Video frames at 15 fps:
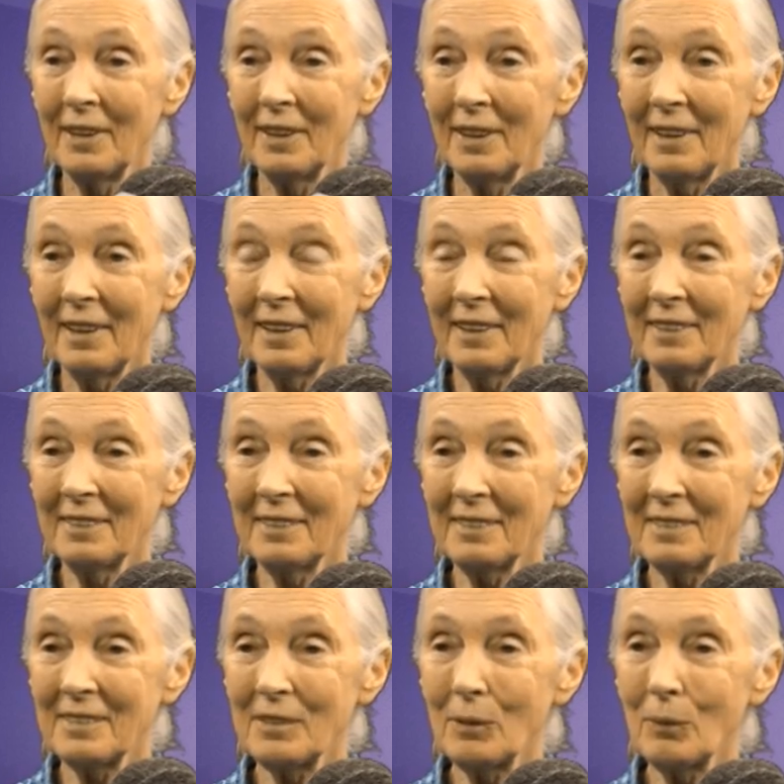
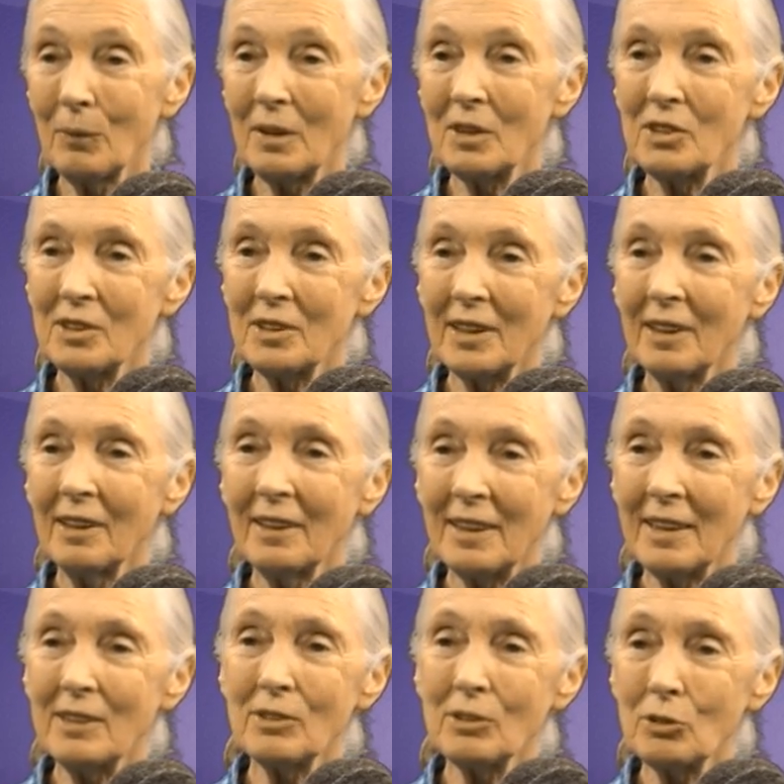And so there still
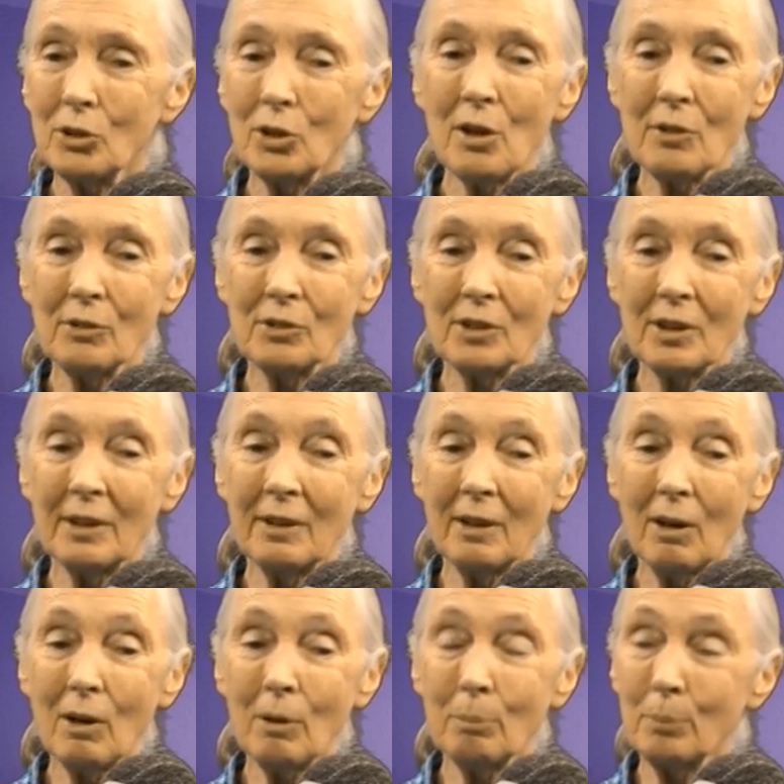is a chance. And
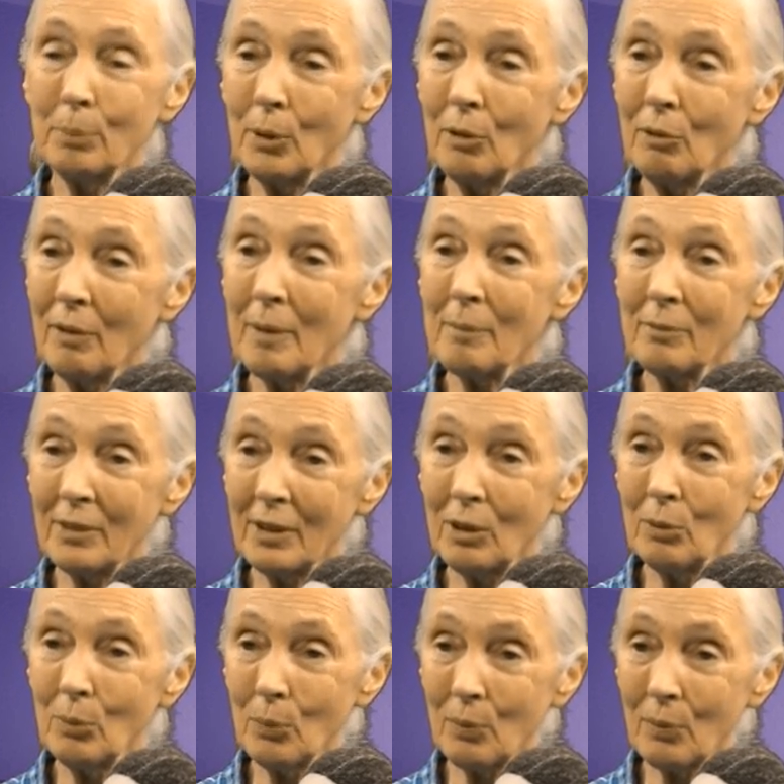our program for
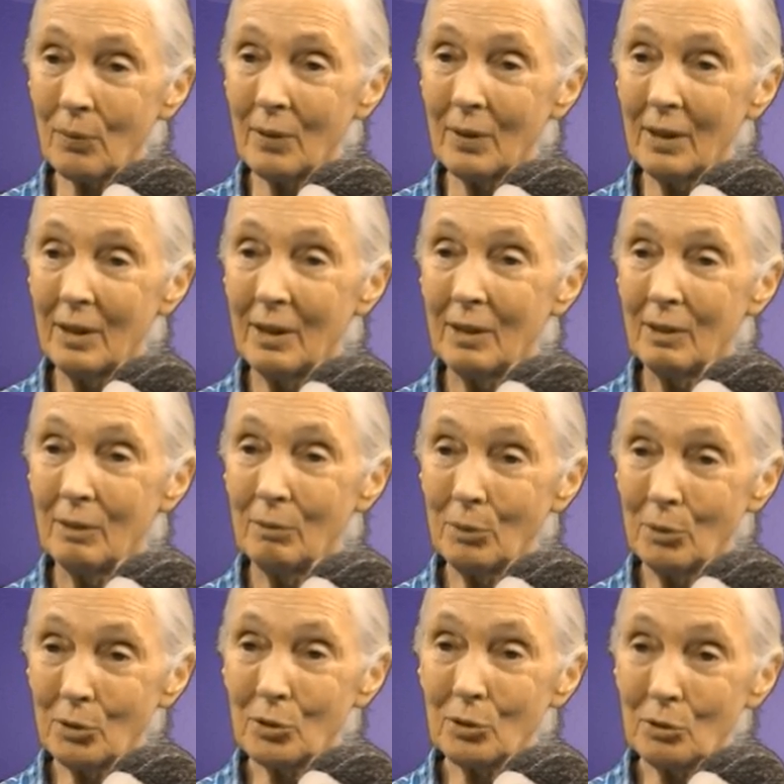youth,
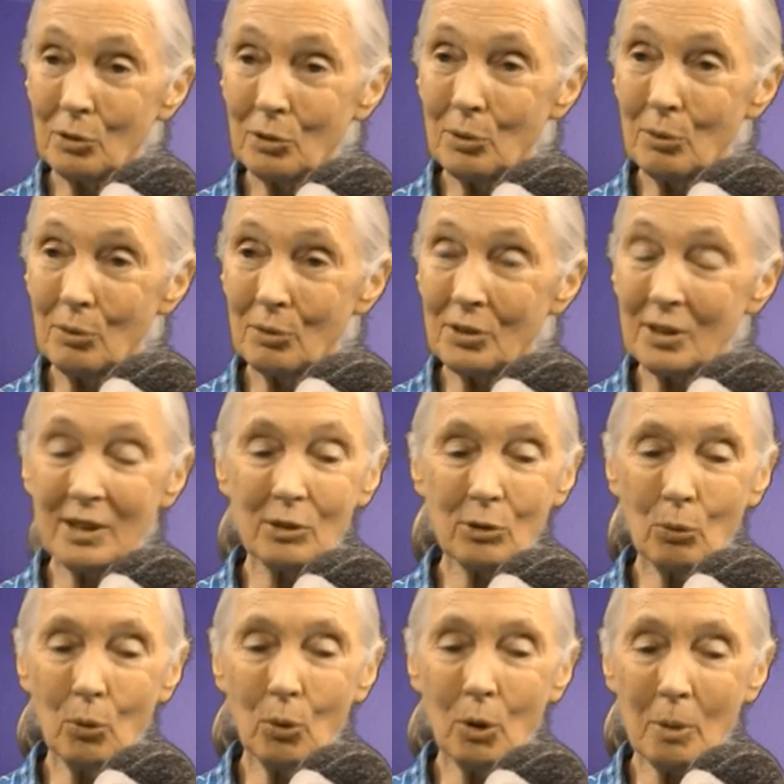Roots and Shoots, is
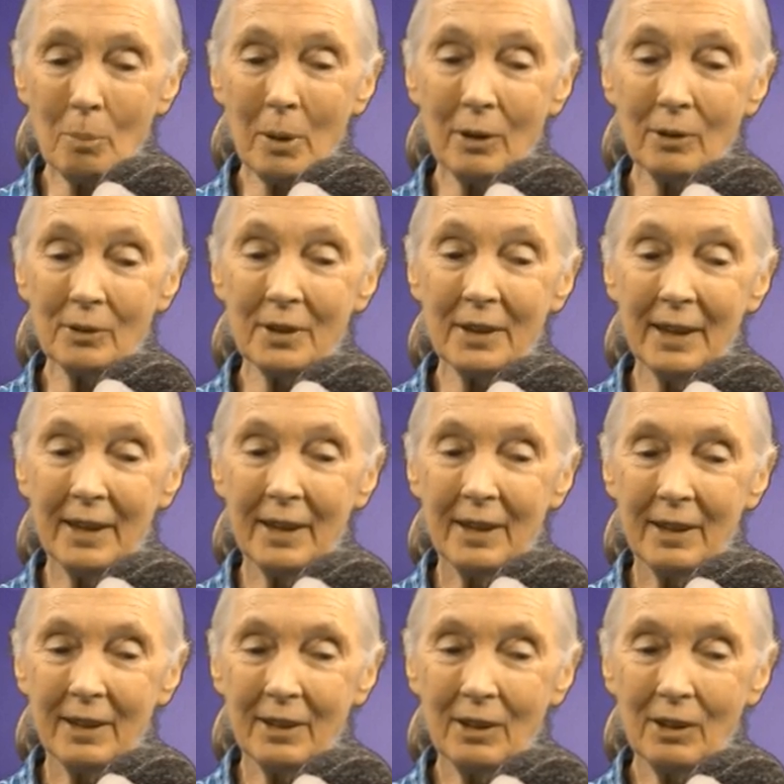all about,
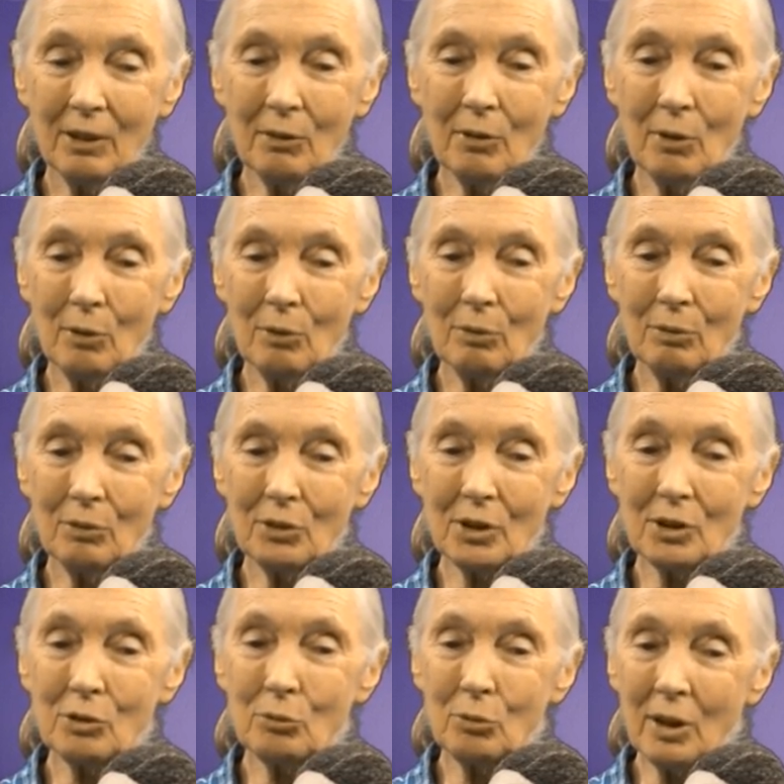you know,
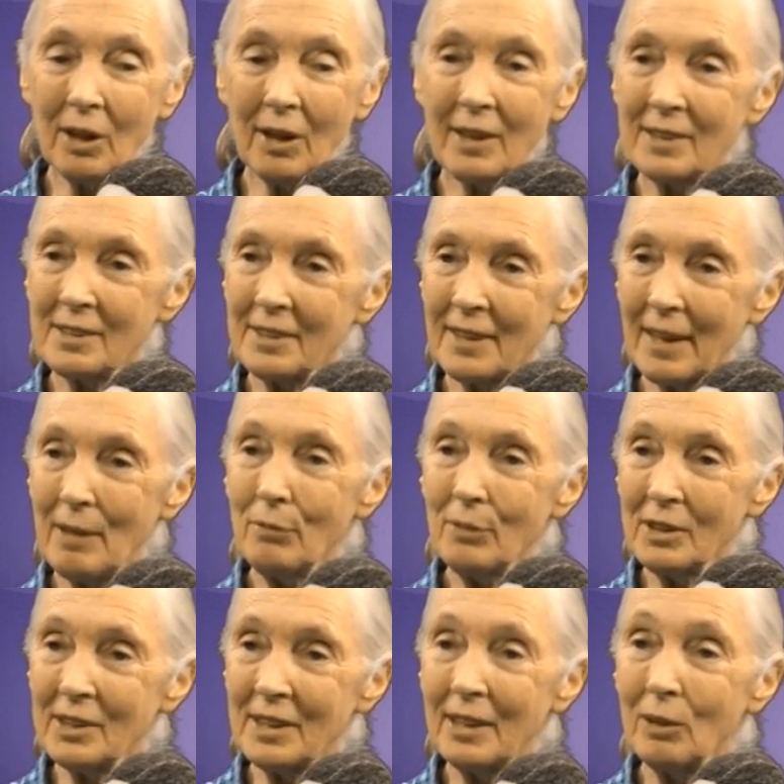just realize that every
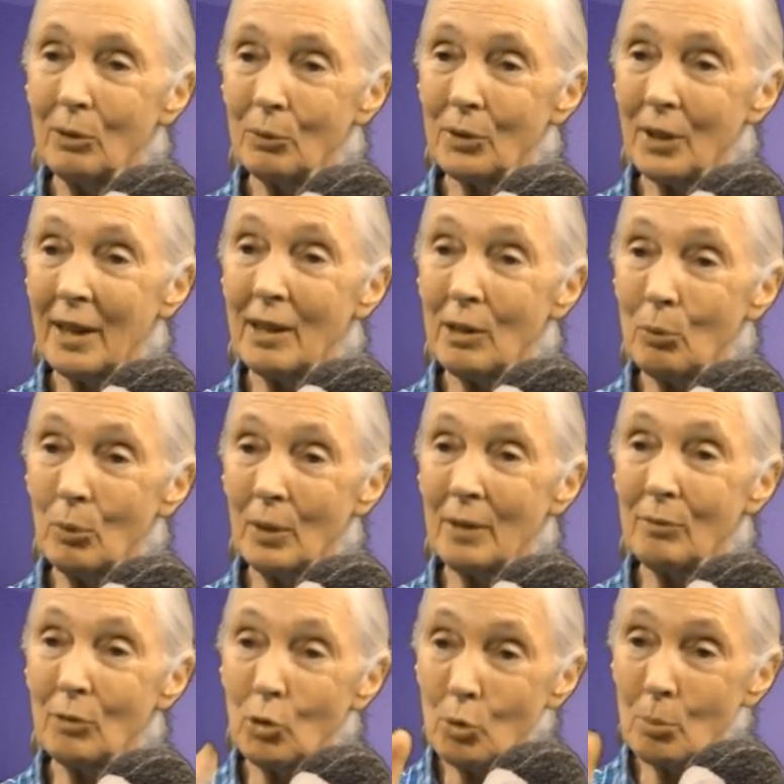single day you
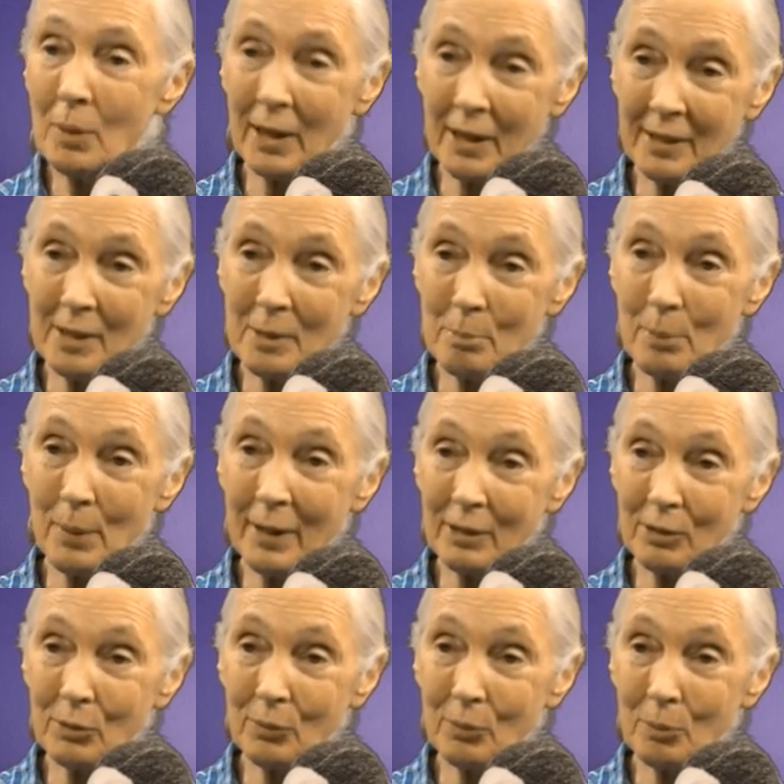live, you make an
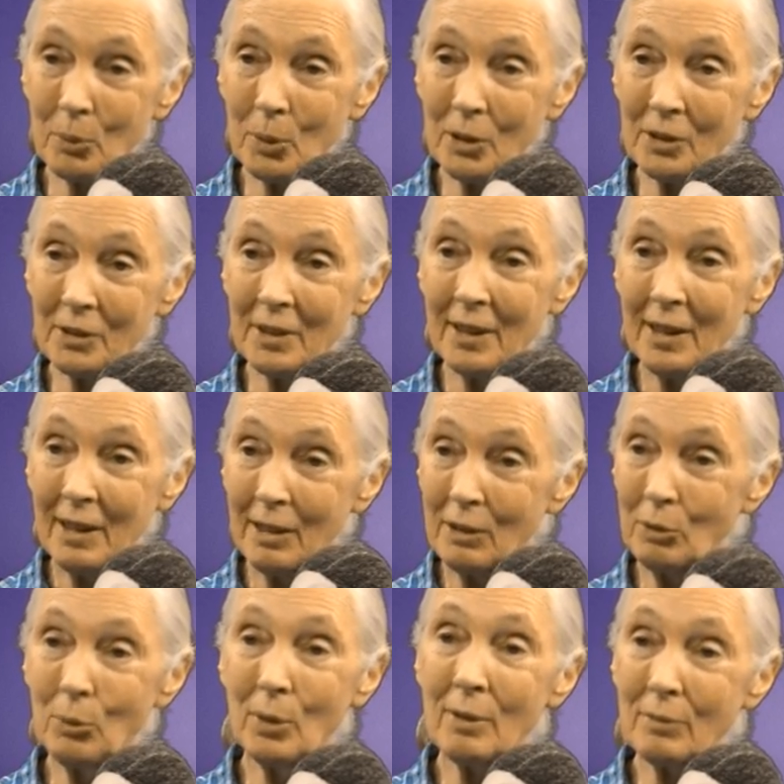impact on the world,
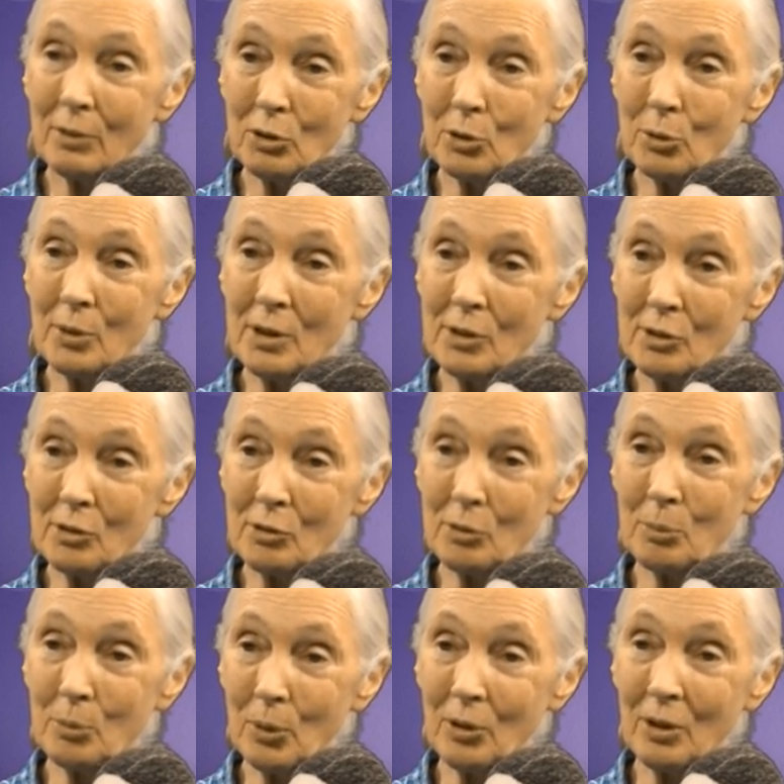and you have a choice as
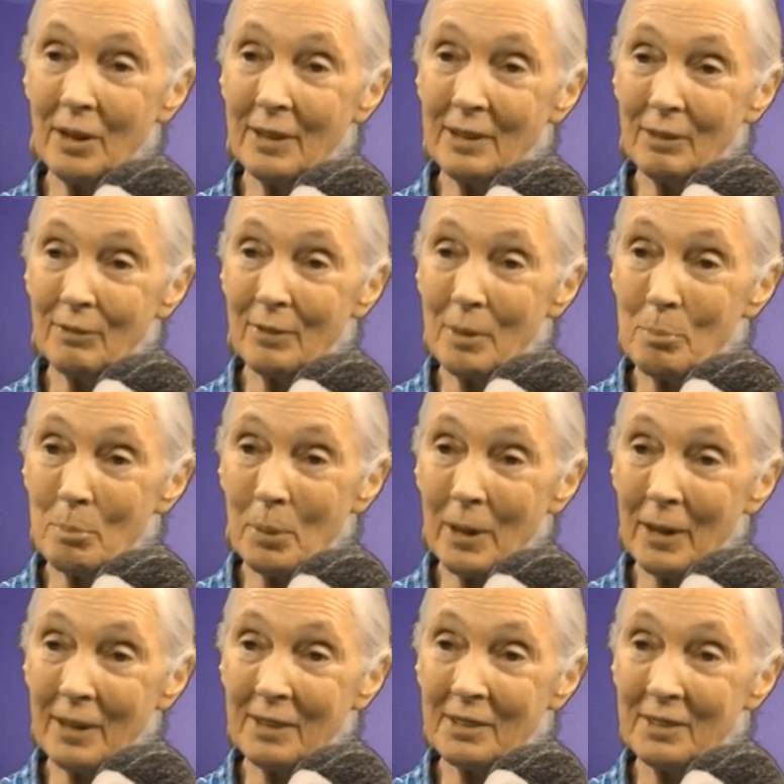to what kind of
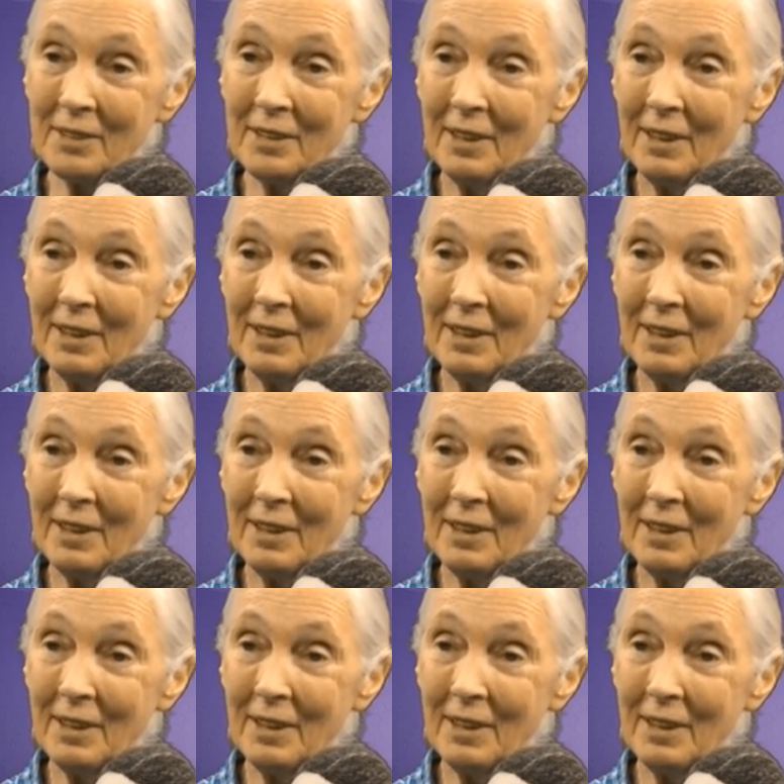impact.